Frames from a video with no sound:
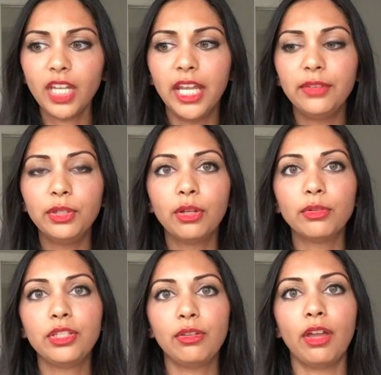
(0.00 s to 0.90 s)
and if you
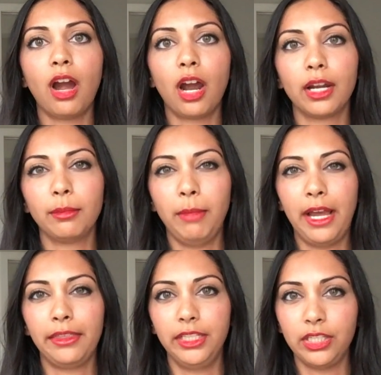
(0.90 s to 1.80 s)
go to the Heart
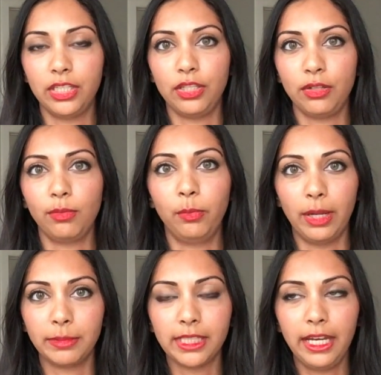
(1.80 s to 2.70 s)
Math Institute
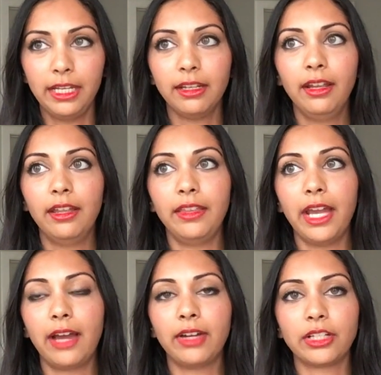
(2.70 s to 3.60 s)
website, they
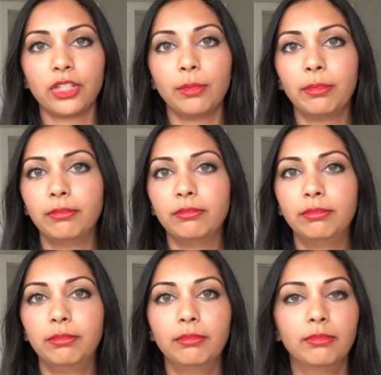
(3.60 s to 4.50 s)
have actually a
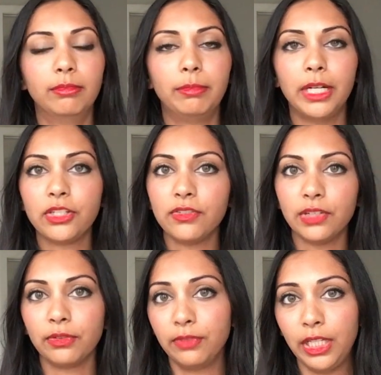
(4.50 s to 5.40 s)
bunch of
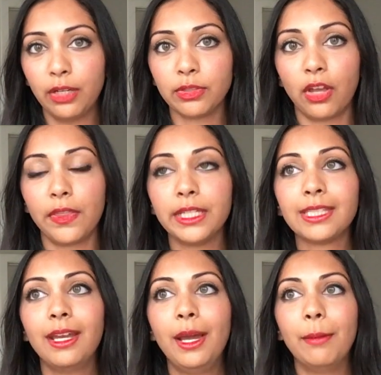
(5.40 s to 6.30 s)
different videos on
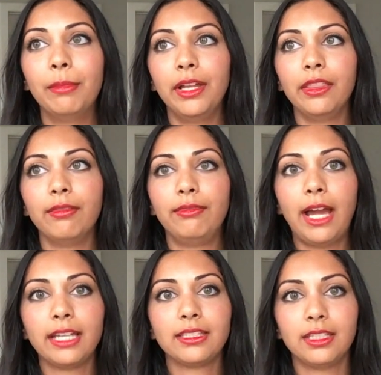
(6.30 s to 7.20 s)
this, but the
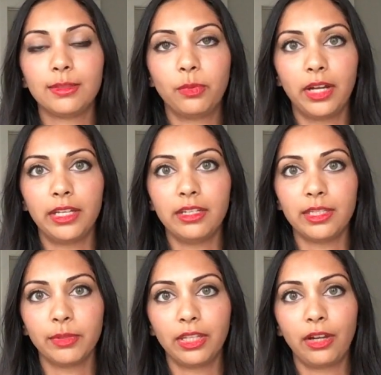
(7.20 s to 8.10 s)
fastest one
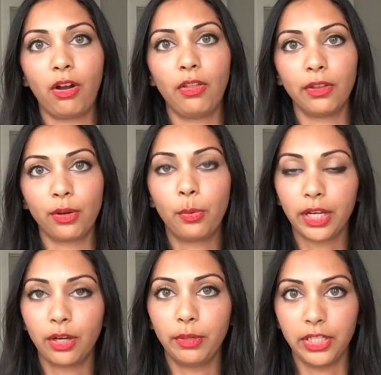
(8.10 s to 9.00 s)
is what they call the
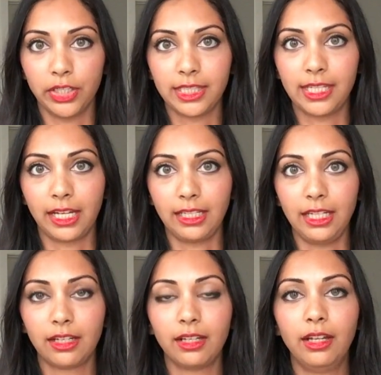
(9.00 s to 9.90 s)
quick coherence
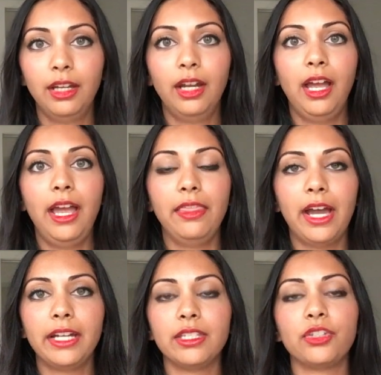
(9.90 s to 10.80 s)
technique. And
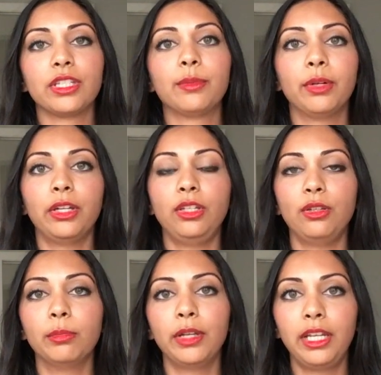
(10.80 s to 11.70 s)
that is just where
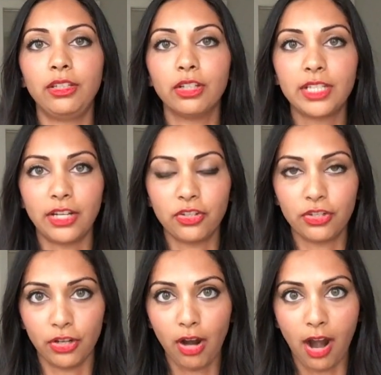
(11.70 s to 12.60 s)
you bring your attention
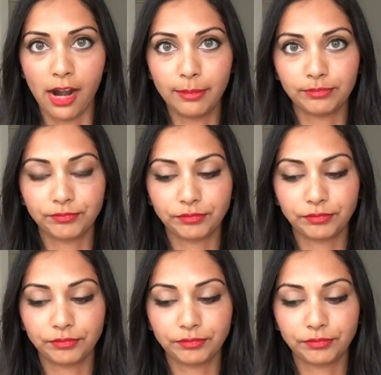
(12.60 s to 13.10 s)
to your heart.